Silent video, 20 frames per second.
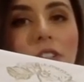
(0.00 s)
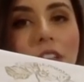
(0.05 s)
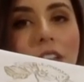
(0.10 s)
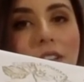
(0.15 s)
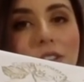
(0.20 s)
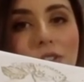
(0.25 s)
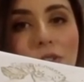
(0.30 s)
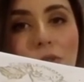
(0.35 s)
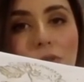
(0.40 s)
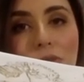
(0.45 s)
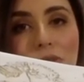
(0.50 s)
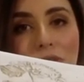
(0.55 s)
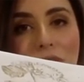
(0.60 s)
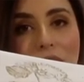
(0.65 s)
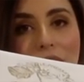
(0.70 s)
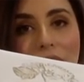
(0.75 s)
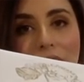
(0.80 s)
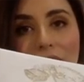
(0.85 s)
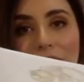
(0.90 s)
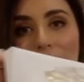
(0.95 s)
I don't
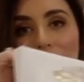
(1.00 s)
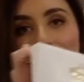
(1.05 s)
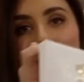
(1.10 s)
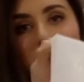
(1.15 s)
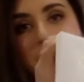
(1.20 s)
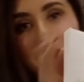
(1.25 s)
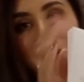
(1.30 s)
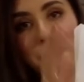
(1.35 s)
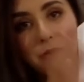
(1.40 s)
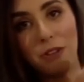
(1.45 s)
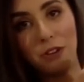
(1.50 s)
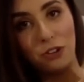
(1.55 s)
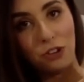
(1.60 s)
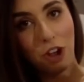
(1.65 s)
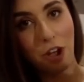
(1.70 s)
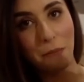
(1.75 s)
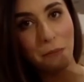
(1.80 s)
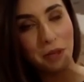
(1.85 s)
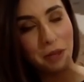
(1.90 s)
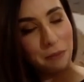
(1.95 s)
think I can keep the
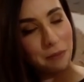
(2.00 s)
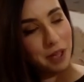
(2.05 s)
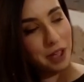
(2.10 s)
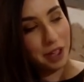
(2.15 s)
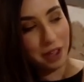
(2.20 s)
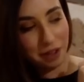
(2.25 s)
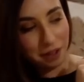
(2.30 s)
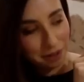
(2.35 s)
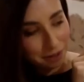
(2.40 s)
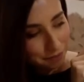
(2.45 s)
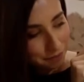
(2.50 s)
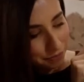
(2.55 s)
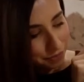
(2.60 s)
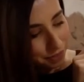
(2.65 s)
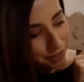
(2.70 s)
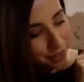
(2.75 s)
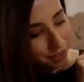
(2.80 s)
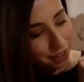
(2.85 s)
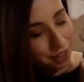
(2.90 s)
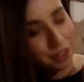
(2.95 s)
shopping bag.
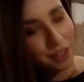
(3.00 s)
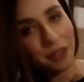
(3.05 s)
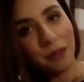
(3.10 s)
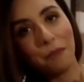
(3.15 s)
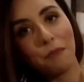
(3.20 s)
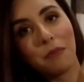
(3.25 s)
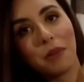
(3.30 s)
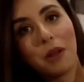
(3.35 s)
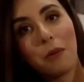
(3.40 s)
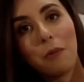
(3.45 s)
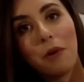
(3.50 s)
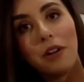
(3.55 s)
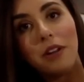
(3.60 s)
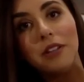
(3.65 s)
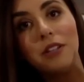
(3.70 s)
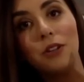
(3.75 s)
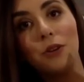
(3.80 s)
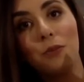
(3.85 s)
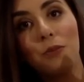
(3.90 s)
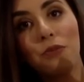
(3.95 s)
But I
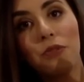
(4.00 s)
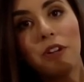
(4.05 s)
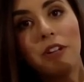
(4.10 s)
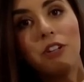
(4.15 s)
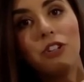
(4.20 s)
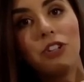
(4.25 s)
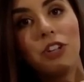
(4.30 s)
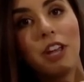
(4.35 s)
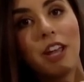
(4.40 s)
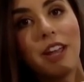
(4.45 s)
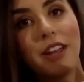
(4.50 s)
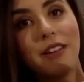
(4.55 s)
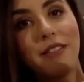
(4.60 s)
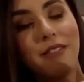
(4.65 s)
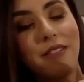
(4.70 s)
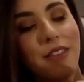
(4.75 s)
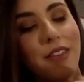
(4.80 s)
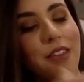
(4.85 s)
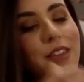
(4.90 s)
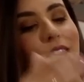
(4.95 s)
wanted to
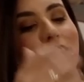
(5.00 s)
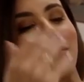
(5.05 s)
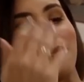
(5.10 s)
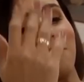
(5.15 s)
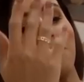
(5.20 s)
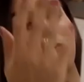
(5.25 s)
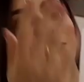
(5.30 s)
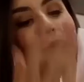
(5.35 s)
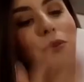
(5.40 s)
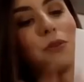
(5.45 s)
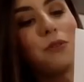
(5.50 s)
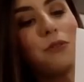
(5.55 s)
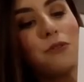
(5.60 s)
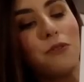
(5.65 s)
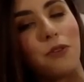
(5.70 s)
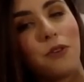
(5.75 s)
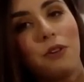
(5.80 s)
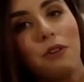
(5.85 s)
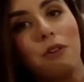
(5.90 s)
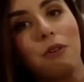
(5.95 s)
appreciate the
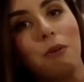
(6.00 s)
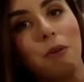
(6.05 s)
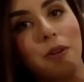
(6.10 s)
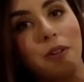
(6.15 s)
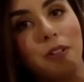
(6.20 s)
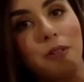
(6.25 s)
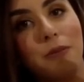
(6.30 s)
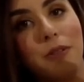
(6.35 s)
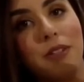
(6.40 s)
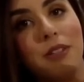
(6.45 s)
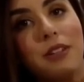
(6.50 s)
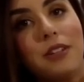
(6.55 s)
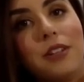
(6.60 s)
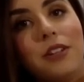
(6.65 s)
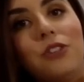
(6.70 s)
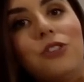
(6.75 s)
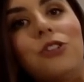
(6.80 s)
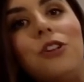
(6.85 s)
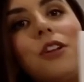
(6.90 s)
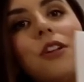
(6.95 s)
beautiful Christmas
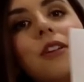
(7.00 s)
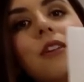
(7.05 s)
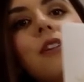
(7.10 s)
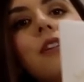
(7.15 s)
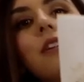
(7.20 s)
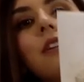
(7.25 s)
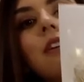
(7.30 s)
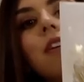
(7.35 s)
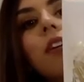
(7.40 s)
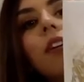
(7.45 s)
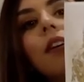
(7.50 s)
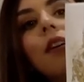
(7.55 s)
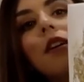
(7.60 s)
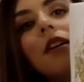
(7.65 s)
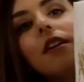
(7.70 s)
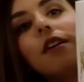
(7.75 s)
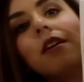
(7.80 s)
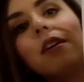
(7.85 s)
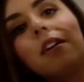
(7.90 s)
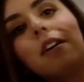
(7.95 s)
edition
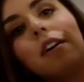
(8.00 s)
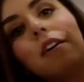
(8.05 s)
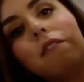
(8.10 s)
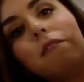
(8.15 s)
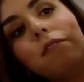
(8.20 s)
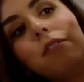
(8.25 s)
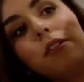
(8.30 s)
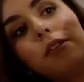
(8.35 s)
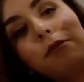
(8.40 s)
of this